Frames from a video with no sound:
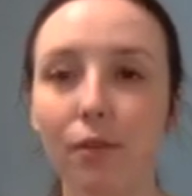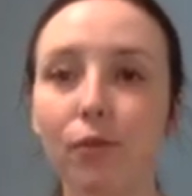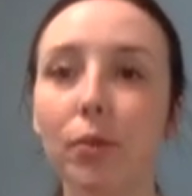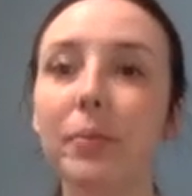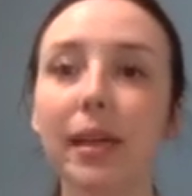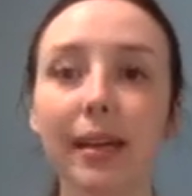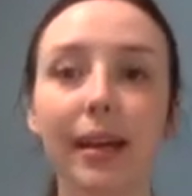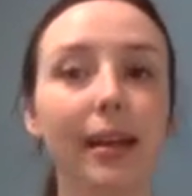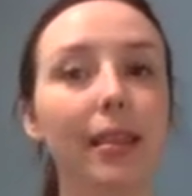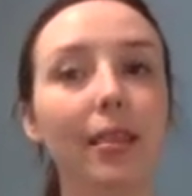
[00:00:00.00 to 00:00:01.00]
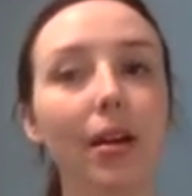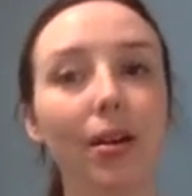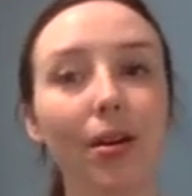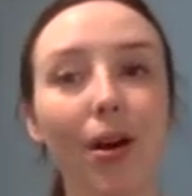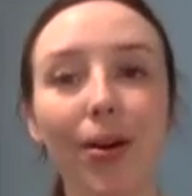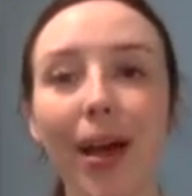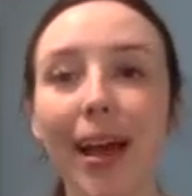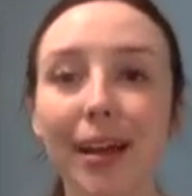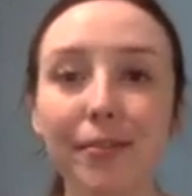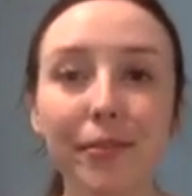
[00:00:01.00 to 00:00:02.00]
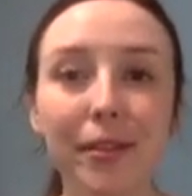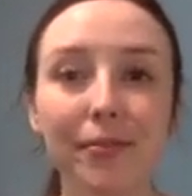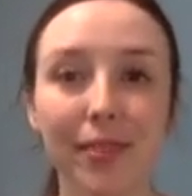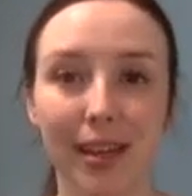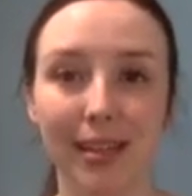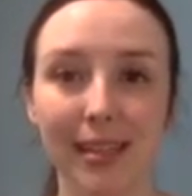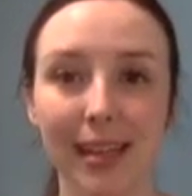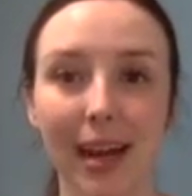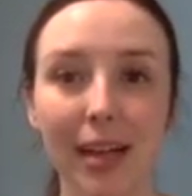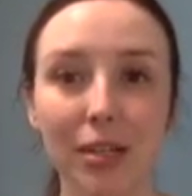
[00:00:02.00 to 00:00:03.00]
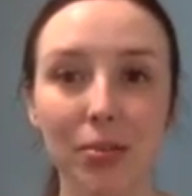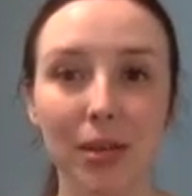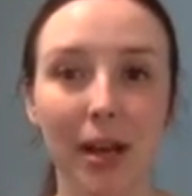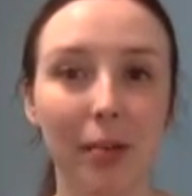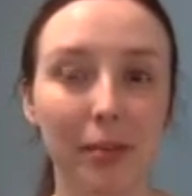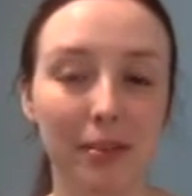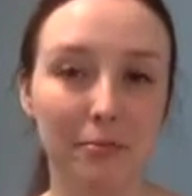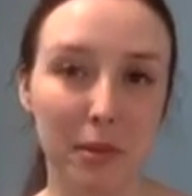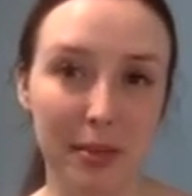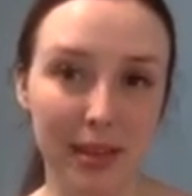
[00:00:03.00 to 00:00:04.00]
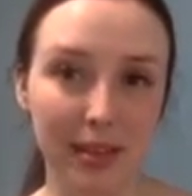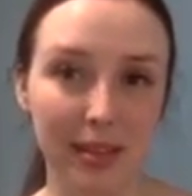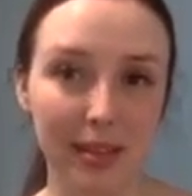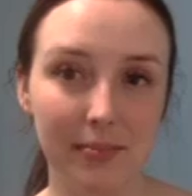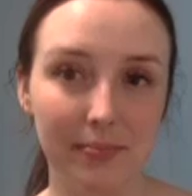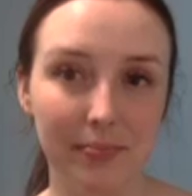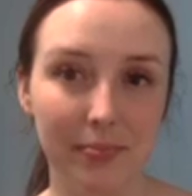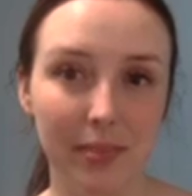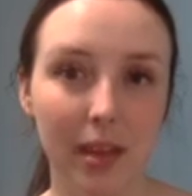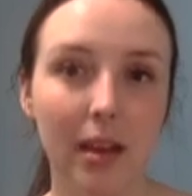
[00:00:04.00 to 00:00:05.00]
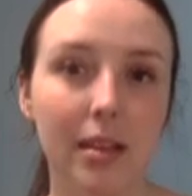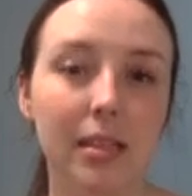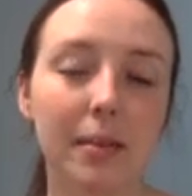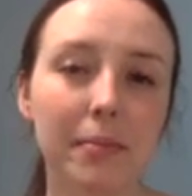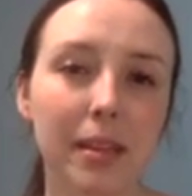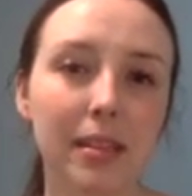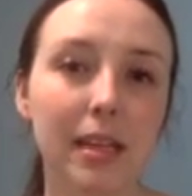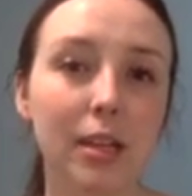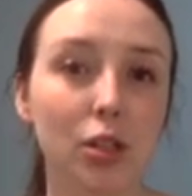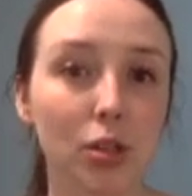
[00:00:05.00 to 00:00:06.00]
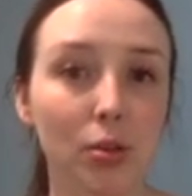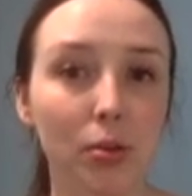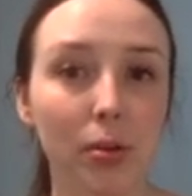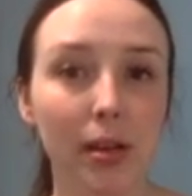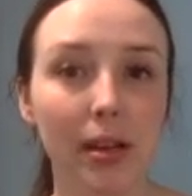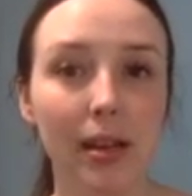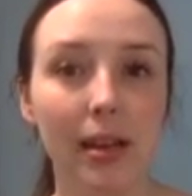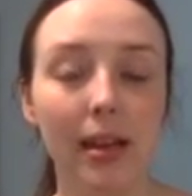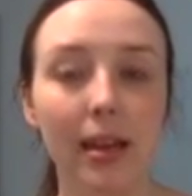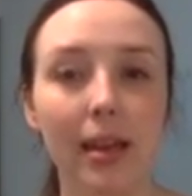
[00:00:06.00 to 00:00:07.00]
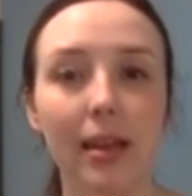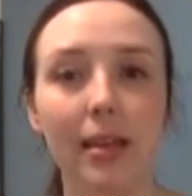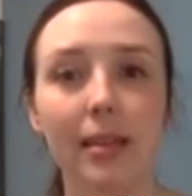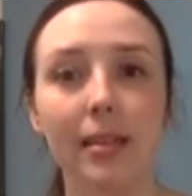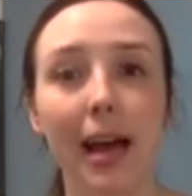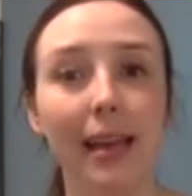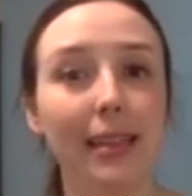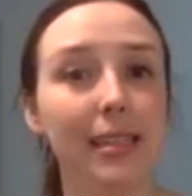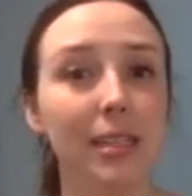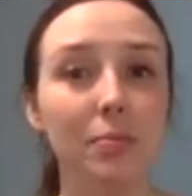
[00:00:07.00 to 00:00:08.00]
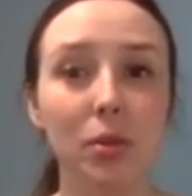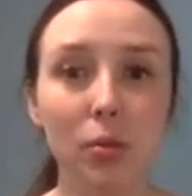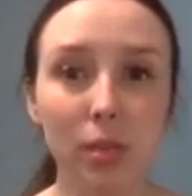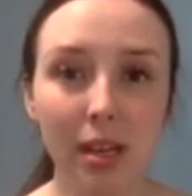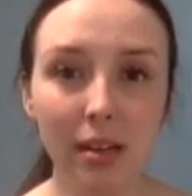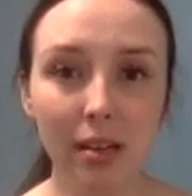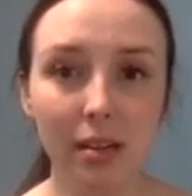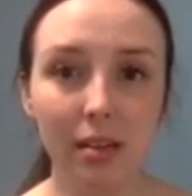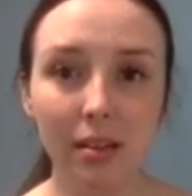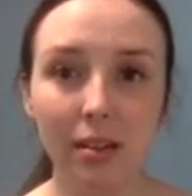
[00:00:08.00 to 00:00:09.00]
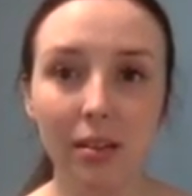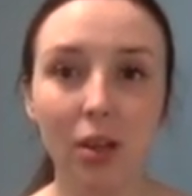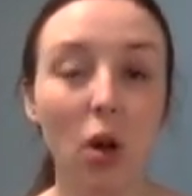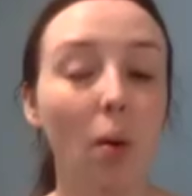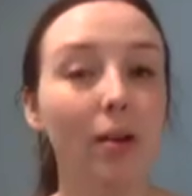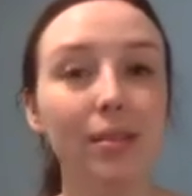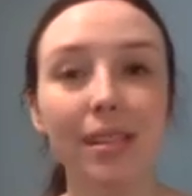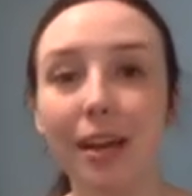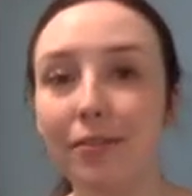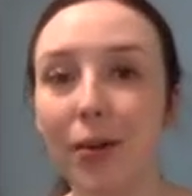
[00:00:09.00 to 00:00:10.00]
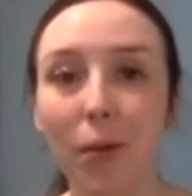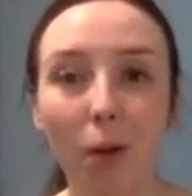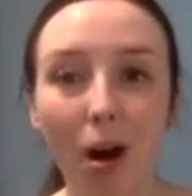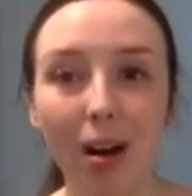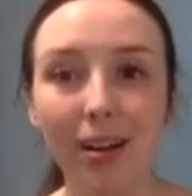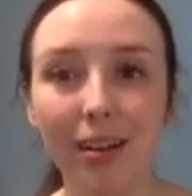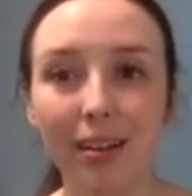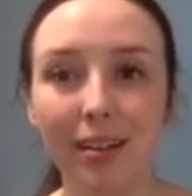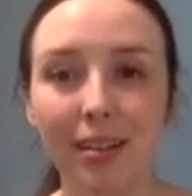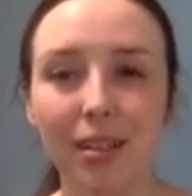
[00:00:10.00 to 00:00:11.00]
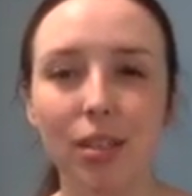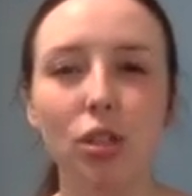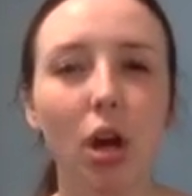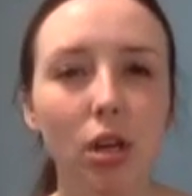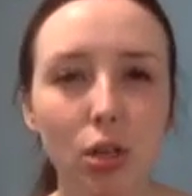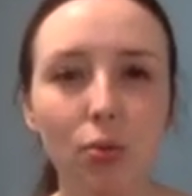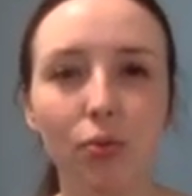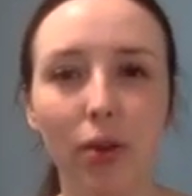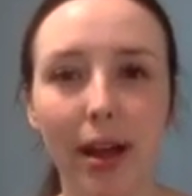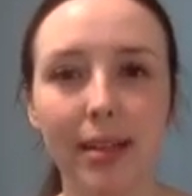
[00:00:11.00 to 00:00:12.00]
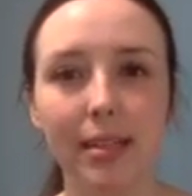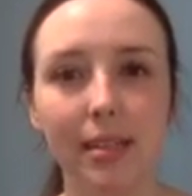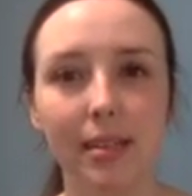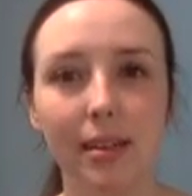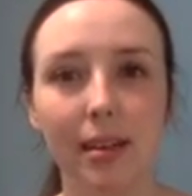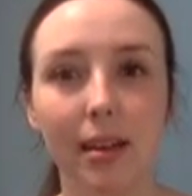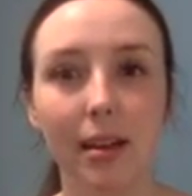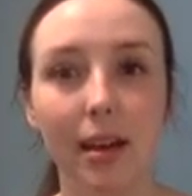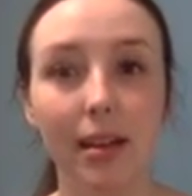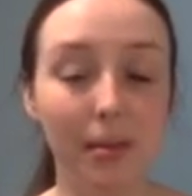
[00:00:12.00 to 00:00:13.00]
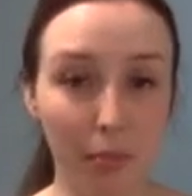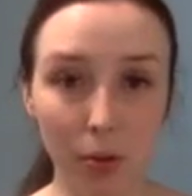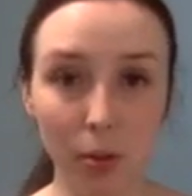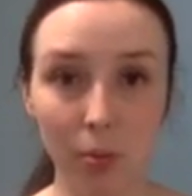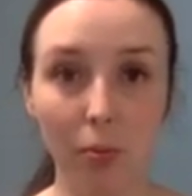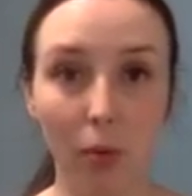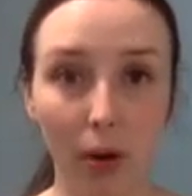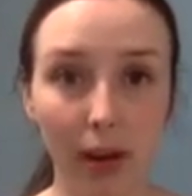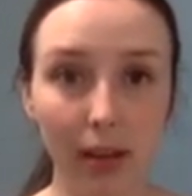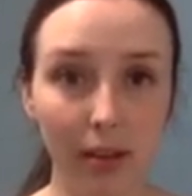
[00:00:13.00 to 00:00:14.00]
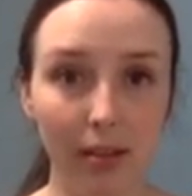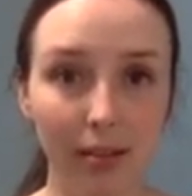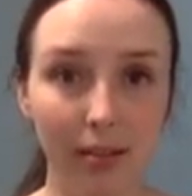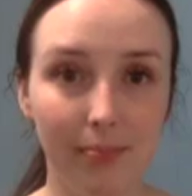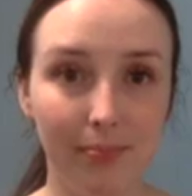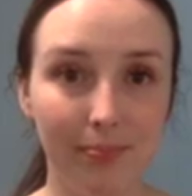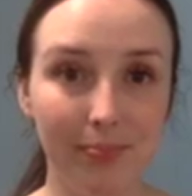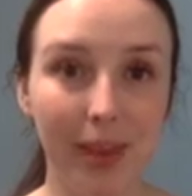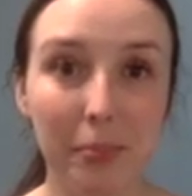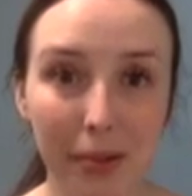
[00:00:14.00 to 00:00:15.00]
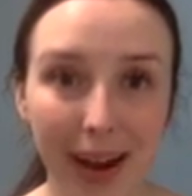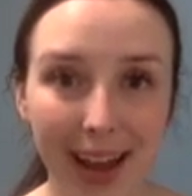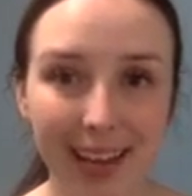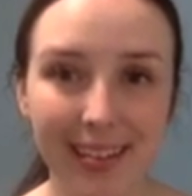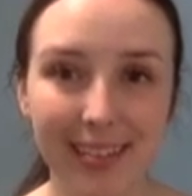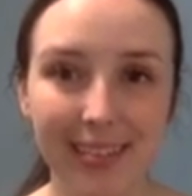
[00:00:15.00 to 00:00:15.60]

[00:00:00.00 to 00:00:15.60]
For me, there are a handful of things that I do to help give me peace. Some things I do is I listen to music, go outside for a walk, talk to a friend, and the most important, I pray.